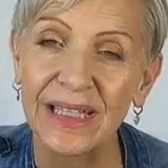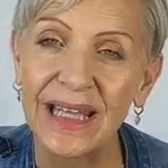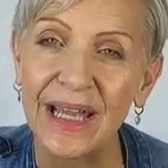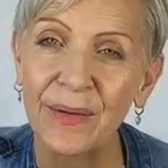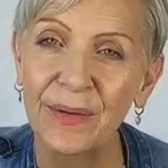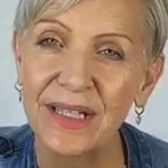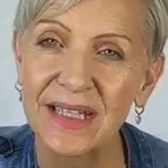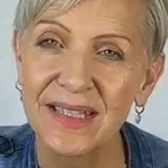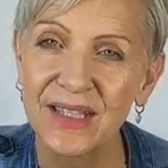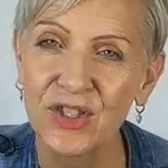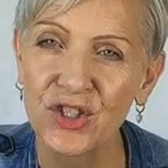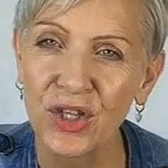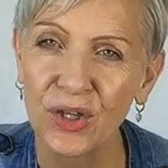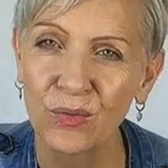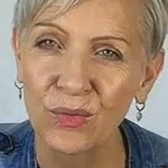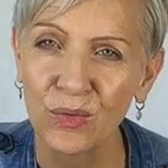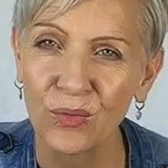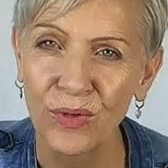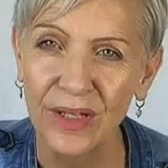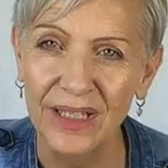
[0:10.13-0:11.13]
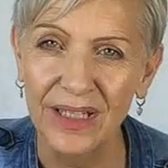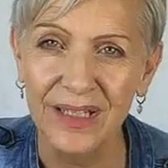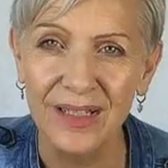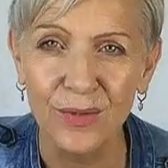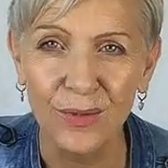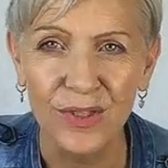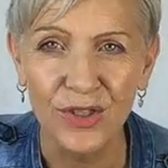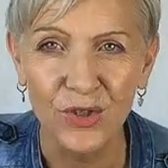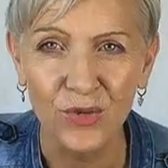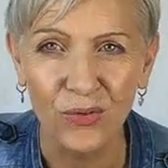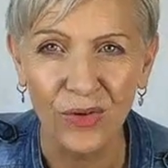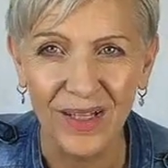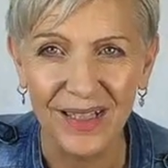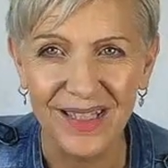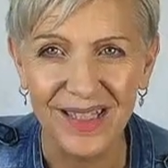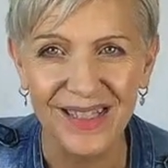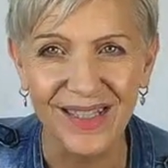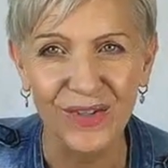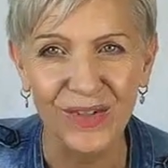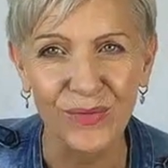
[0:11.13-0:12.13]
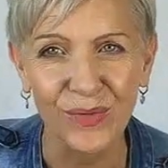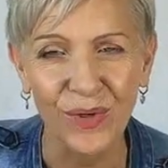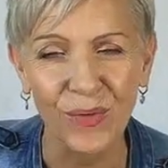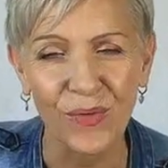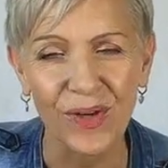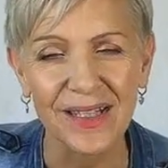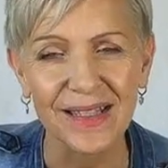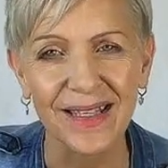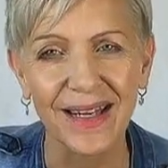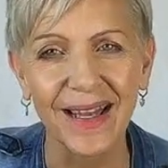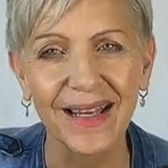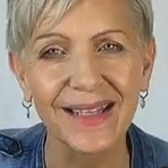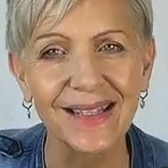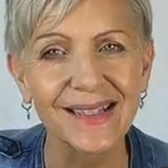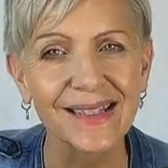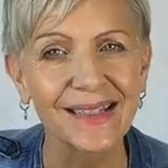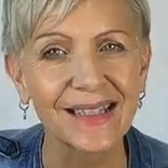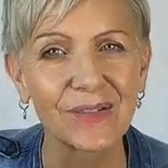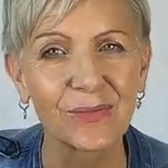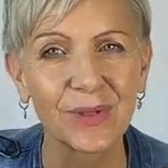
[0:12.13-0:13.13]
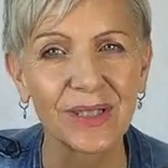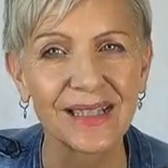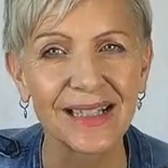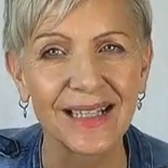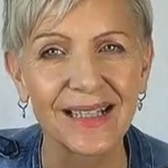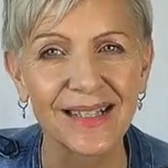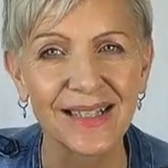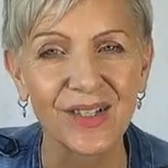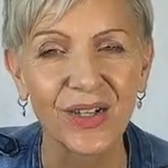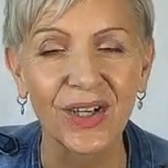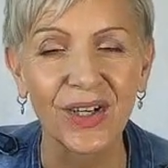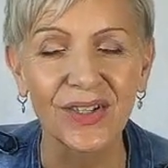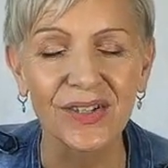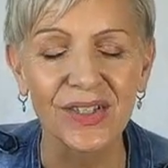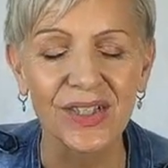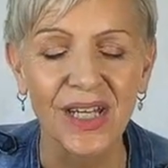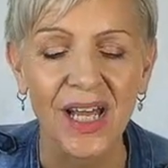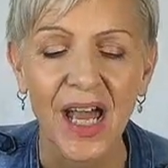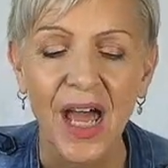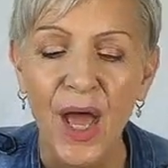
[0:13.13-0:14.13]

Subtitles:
Now, it is a general reading, so it's trust yourself, not resonates, leave what does not.